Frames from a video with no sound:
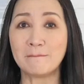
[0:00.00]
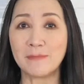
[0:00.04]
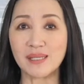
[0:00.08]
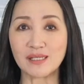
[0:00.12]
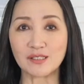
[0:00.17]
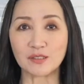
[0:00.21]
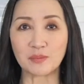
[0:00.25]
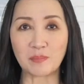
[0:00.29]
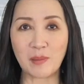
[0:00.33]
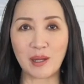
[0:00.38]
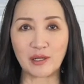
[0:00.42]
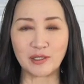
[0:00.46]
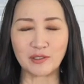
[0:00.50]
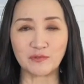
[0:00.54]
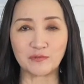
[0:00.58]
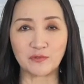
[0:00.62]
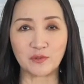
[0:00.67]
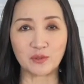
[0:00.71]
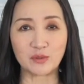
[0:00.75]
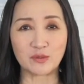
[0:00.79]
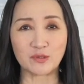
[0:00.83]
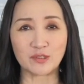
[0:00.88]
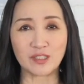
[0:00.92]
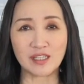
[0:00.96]
mixed berry
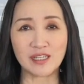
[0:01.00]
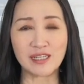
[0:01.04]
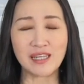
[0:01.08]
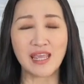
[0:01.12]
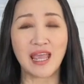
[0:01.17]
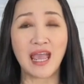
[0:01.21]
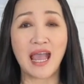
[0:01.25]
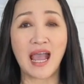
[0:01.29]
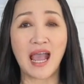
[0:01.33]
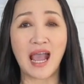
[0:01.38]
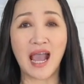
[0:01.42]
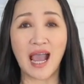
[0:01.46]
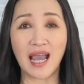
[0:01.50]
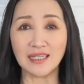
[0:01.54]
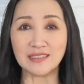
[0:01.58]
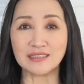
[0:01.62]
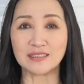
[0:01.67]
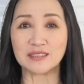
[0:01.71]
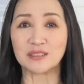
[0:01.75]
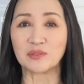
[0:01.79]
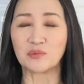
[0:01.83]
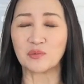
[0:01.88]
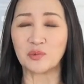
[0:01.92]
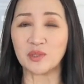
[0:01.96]
fruit tea,
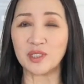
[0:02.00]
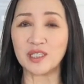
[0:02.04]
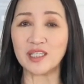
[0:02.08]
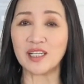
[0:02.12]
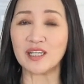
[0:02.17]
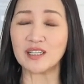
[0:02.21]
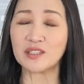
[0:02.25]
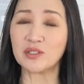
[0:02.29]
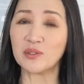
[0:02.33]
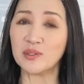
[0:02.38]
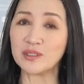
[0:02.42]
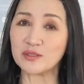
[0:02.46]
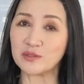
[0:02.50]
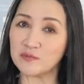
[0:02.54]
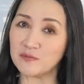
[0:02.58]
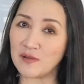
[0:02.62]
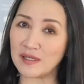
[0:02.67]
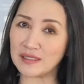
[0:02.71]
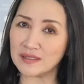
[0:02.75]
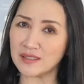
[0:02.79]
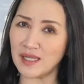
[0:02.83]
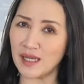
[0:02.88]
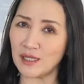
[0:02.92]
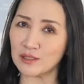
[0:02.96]
and we are going to
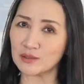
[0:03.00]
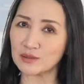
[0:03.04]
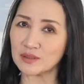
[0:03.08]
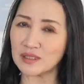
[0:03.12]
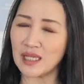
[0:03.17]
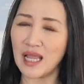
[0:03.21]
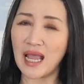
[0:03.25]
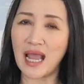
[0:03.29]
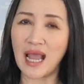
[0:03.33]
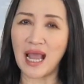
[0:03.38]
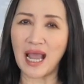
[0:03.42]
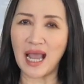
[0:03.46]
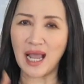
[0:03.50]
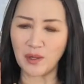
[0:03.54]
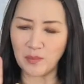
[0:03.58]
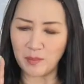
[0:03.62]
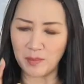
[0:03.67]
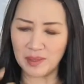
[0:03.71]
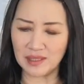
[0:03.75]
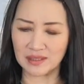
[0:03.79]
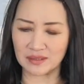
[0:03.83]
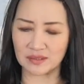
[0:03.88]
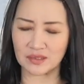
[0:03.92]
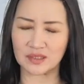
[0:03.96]
find out how
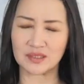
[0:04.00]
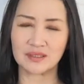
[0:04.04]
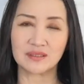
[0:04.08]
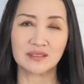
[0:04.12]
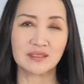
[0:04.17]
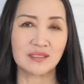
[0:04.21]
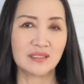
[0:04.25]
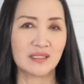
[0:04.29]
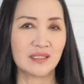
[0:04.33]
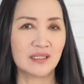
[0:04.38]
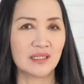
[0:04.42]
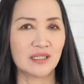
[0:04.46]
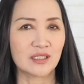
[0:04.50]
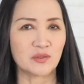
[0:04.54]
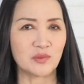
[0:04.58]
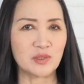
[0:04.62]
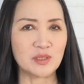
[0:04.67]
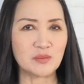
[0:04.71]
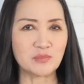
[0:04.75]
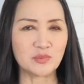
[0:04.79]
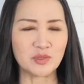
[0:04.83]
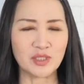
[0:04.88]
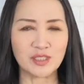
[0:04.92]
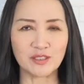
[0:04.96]
much
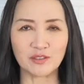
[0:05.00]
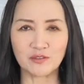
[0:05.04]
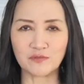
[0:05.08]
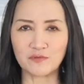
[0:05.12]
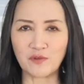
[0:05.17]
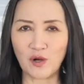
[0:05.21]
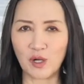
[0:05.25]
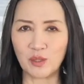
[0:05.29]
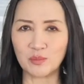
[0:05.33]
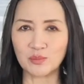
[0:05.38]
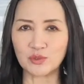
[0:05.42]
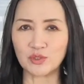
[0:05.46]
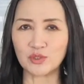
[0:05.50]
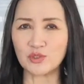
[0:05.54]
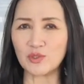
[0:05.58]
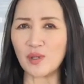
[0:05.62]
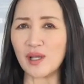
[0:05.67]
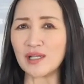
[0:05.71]
cream cheese foam should you